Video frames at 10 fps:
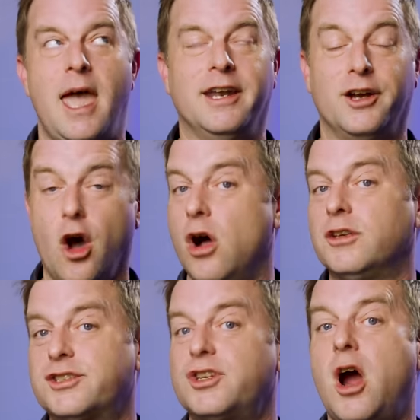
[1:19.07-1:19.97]
and it all
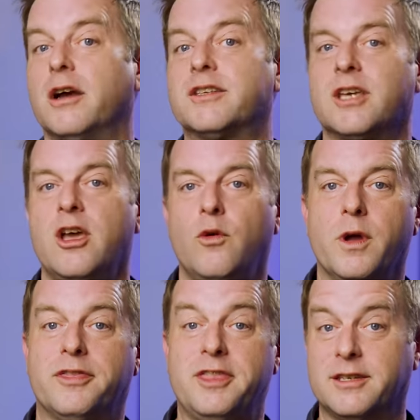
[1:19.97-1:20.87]
starts
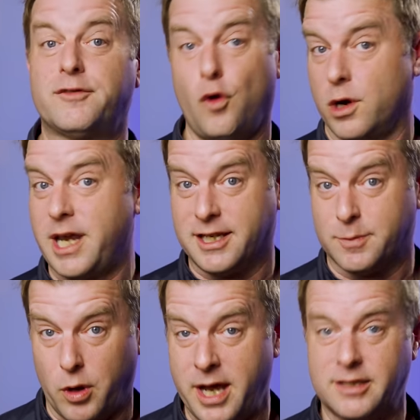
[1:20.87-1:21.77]
with this 4-day
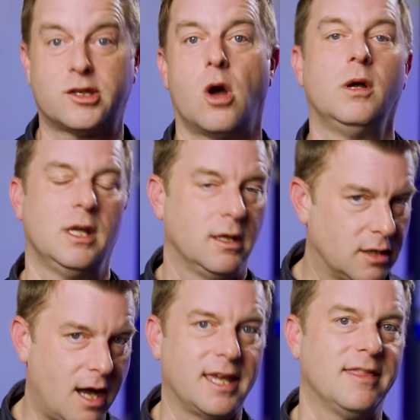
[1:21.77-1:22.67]
sprint, so
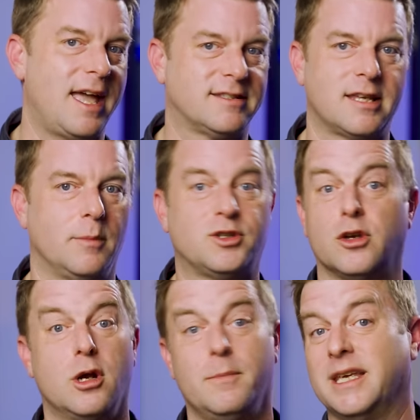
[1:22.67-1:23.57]
lock in that sub so
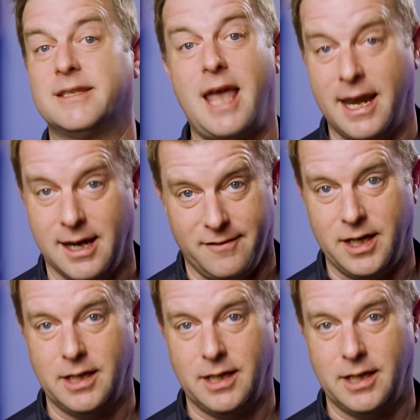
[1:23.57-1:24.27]
you don't miss any of